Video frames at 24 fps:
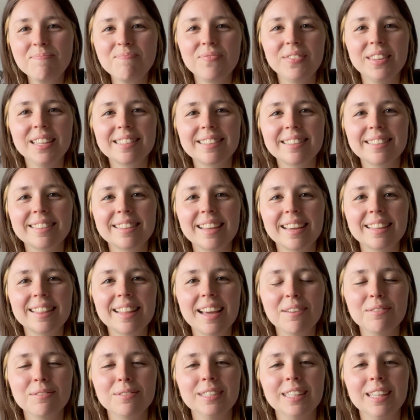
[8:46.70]
This is like
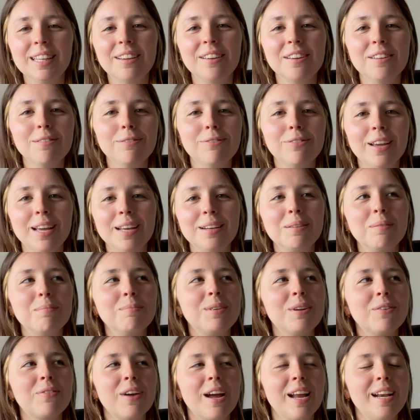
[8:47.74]
that really good
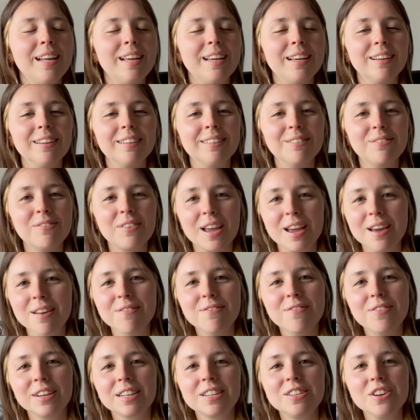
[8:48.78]
fandom-defining
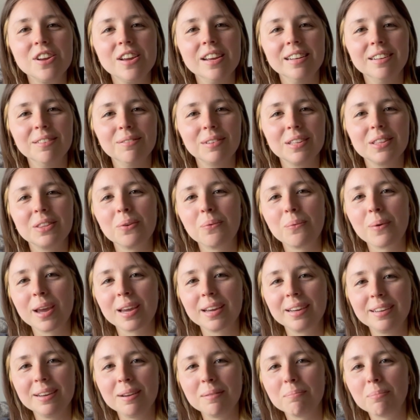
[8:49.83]
fan fiction with the
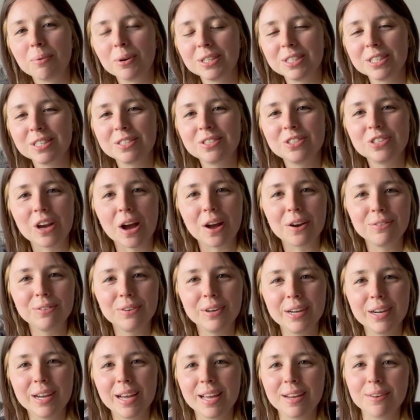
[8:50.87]
way it bridges
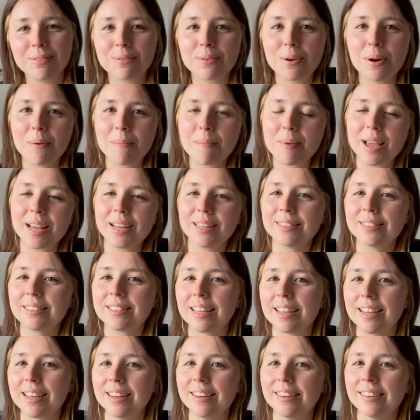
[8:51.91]
genre and romance
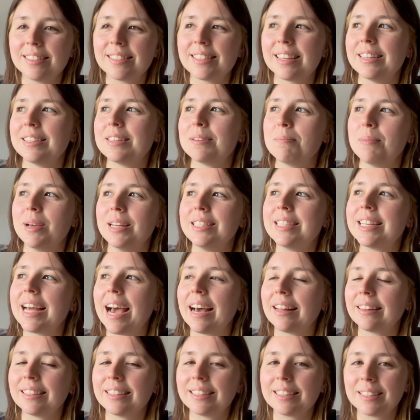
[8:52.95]
and
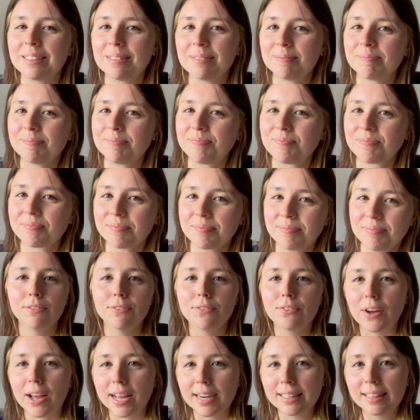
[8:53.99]
sentimentality.
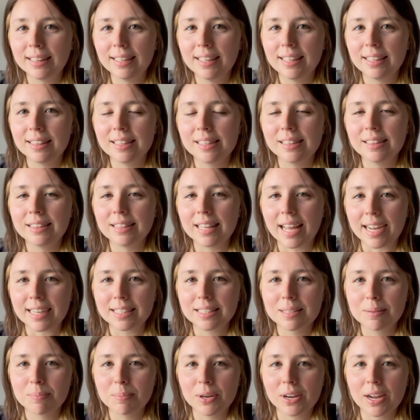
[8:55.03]
Finally, the
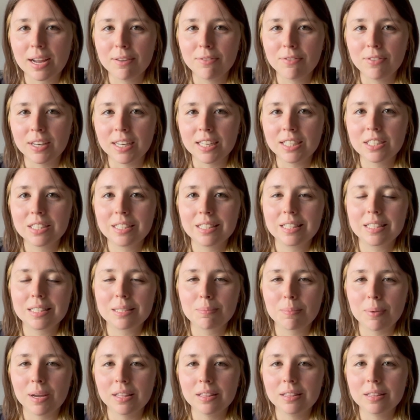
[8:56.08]
last book I finished
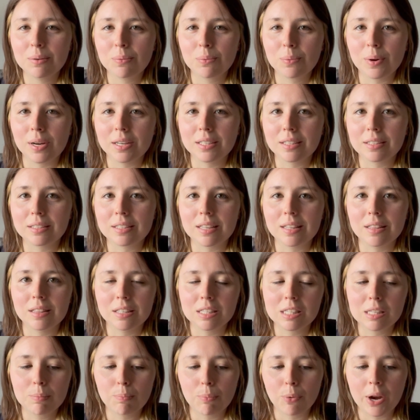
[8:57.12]
this month was The
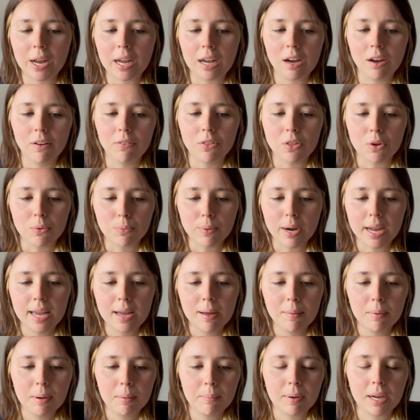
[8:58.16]
Spring of the
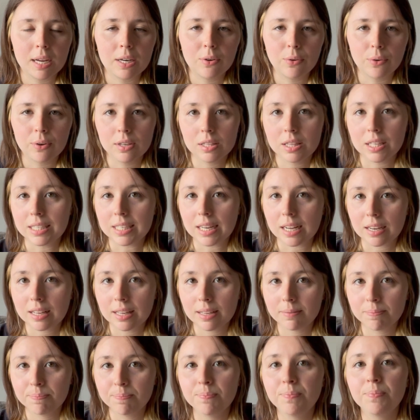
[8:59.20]
Ram by Dorothy
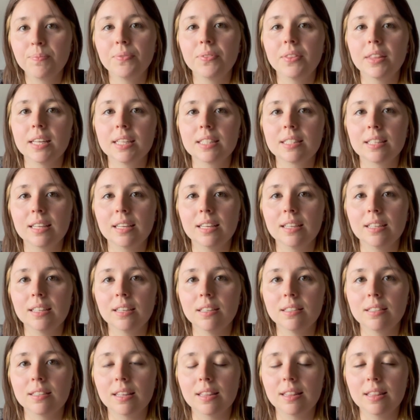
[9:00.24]
Dunnett. This
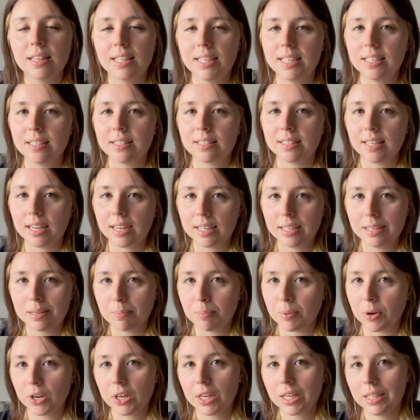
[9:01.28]
is the
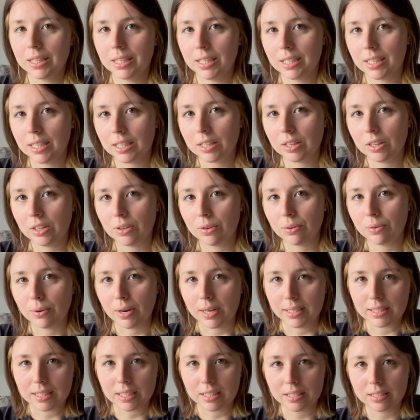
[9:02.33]
second book in the Niccolo
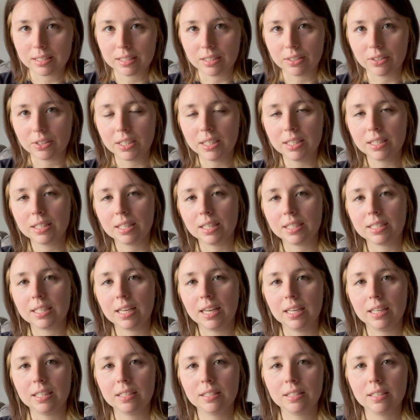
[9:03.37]
Rising series that
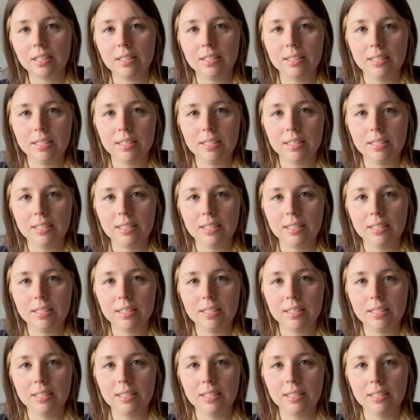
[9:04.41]
takes